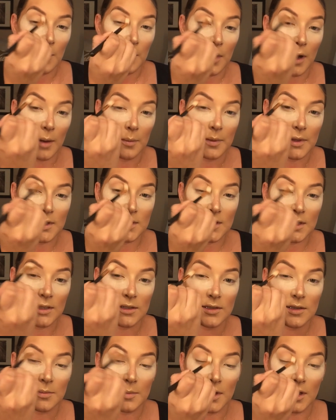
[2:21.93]
pop this
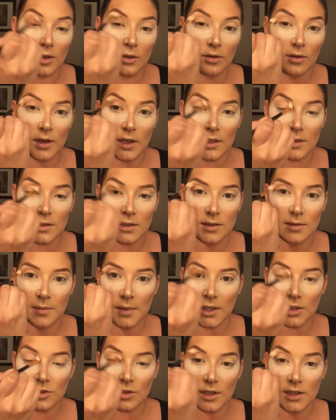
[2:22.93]
into my crease as
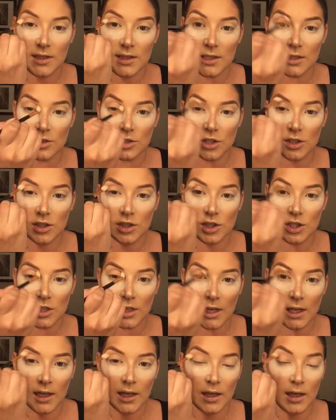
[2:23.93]
my transition
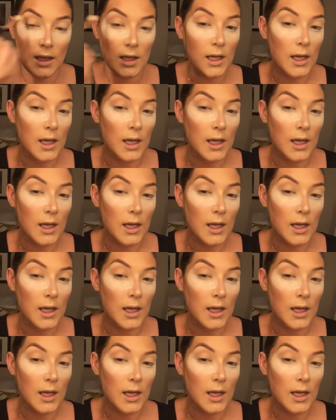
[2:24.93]
shade.